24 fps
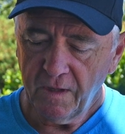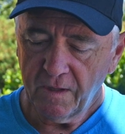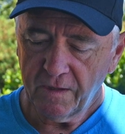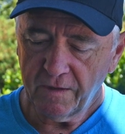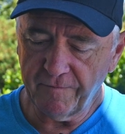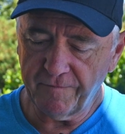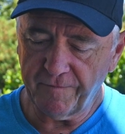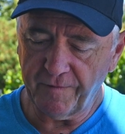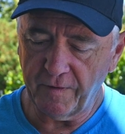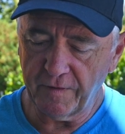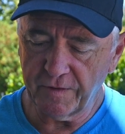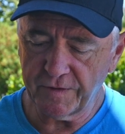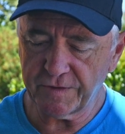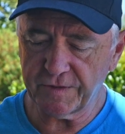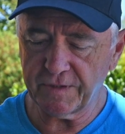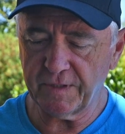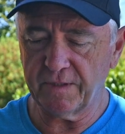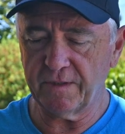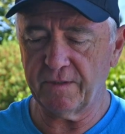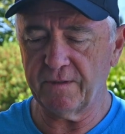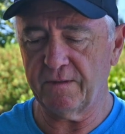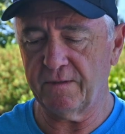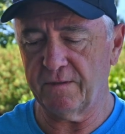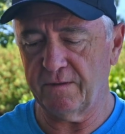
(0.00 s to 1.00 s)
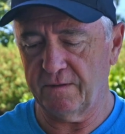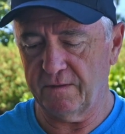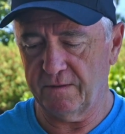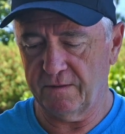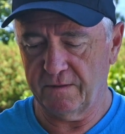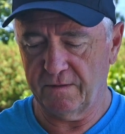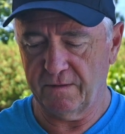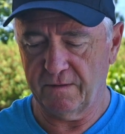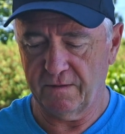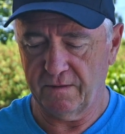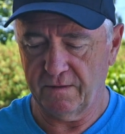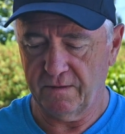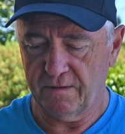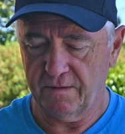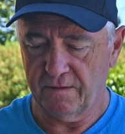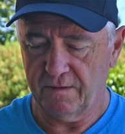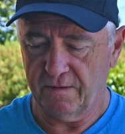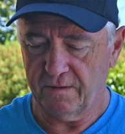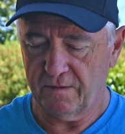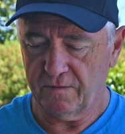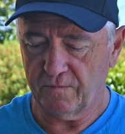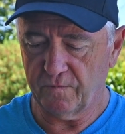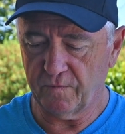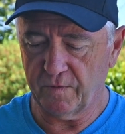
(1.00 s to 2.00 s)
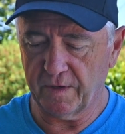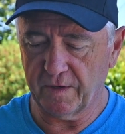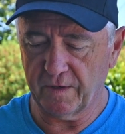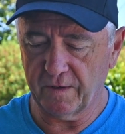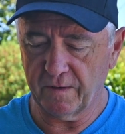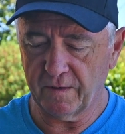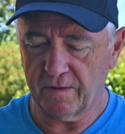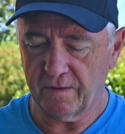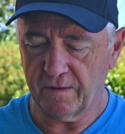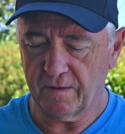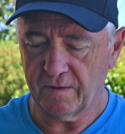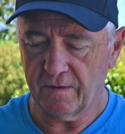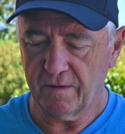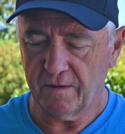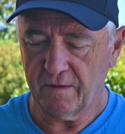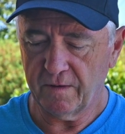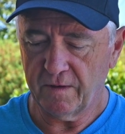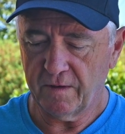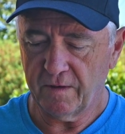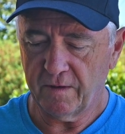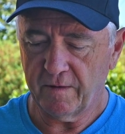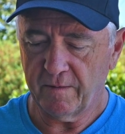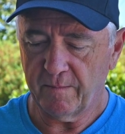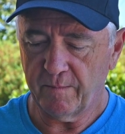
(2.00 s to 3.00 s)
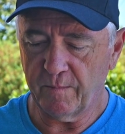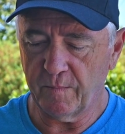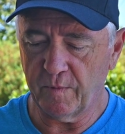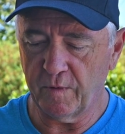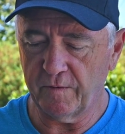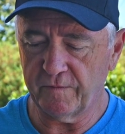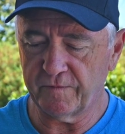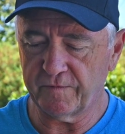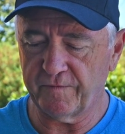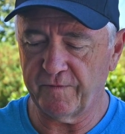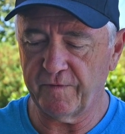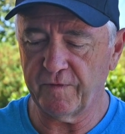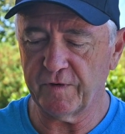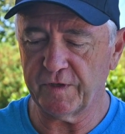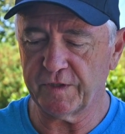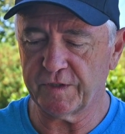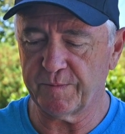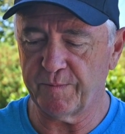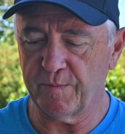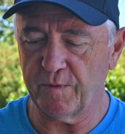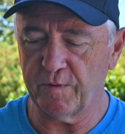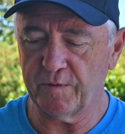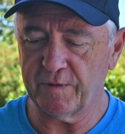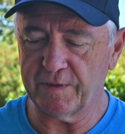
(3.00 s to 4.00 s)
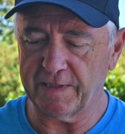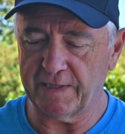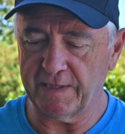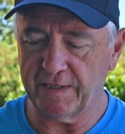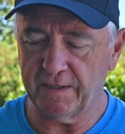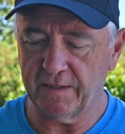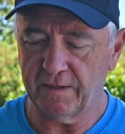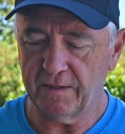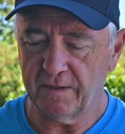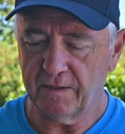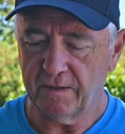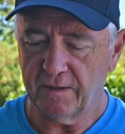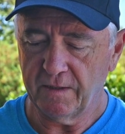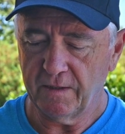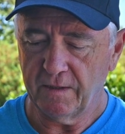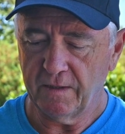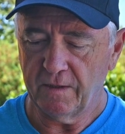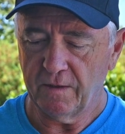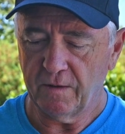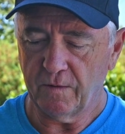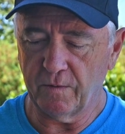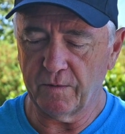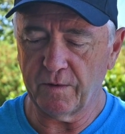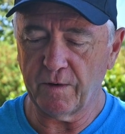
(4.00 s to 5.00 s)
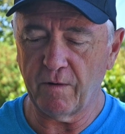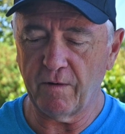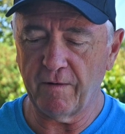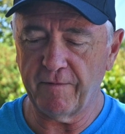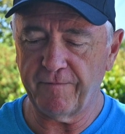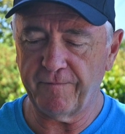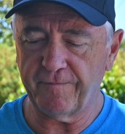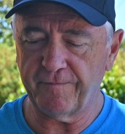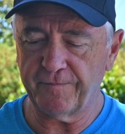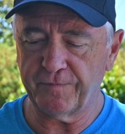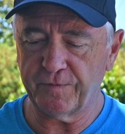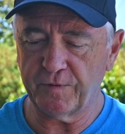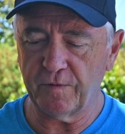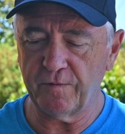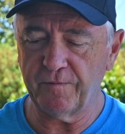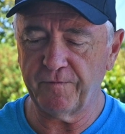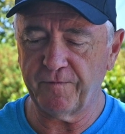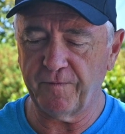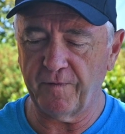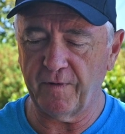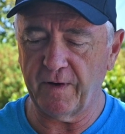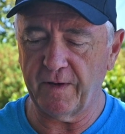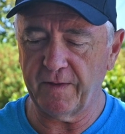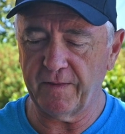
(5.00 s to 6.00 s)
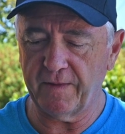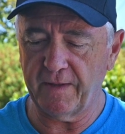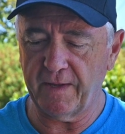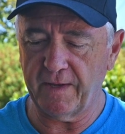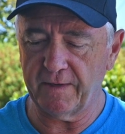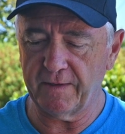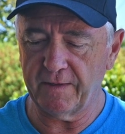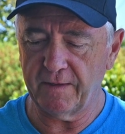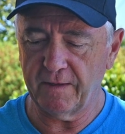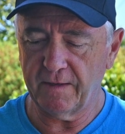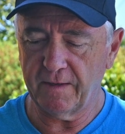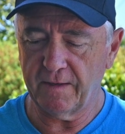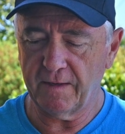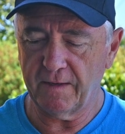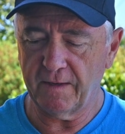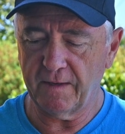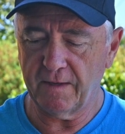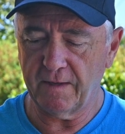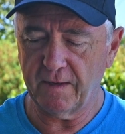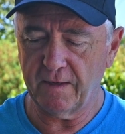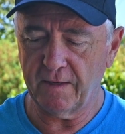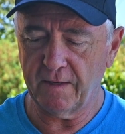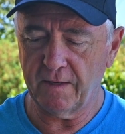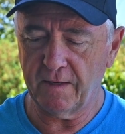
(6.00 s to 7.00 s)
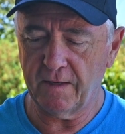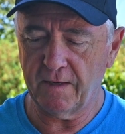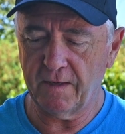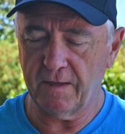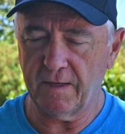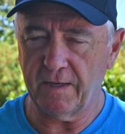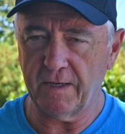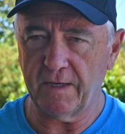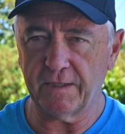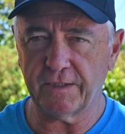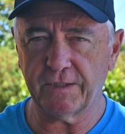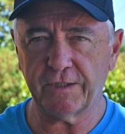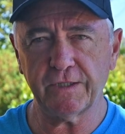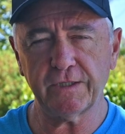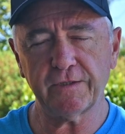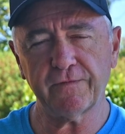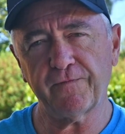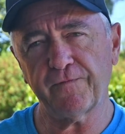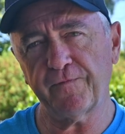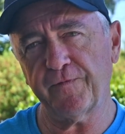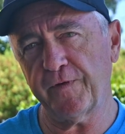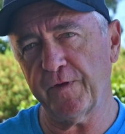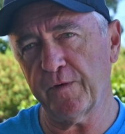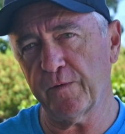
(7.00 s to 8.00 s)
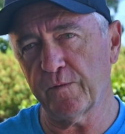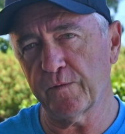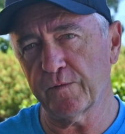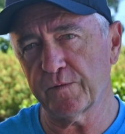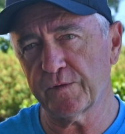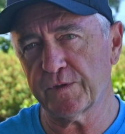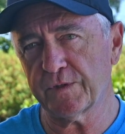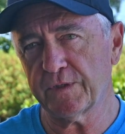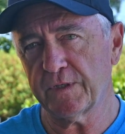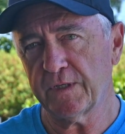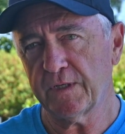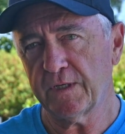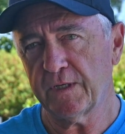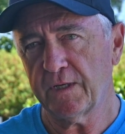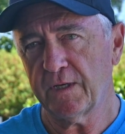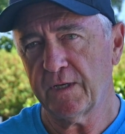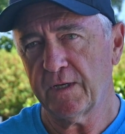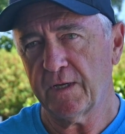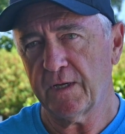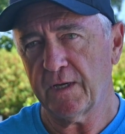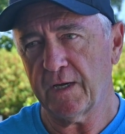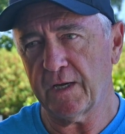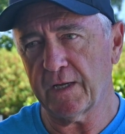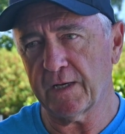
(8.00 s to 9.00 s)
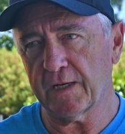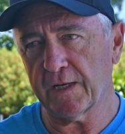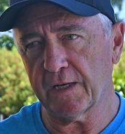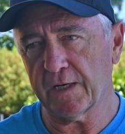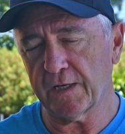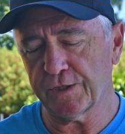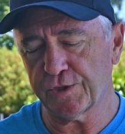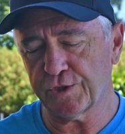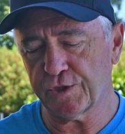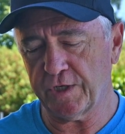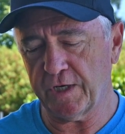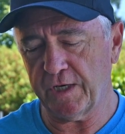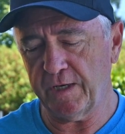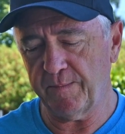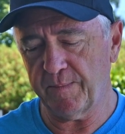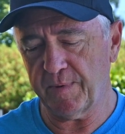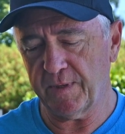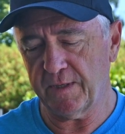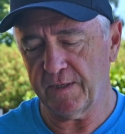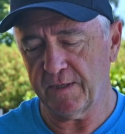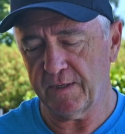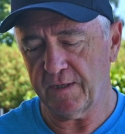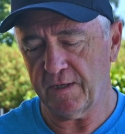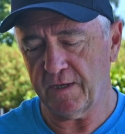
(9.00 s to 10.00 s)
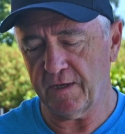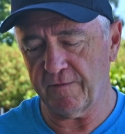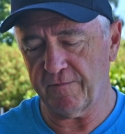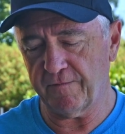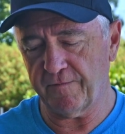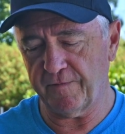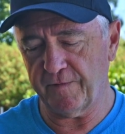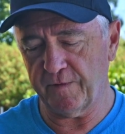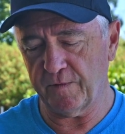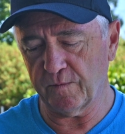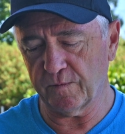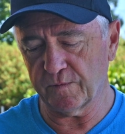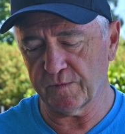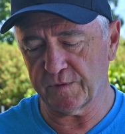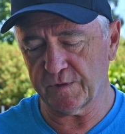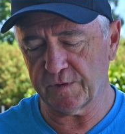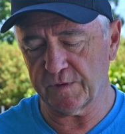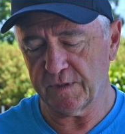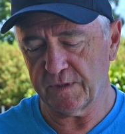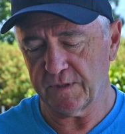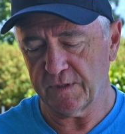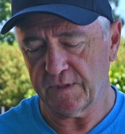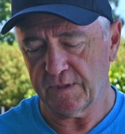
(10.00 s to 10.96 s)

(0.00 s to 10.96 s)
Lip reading: the focusing ring moves very smoothly, although I do find that it just feels a little cheap. It feels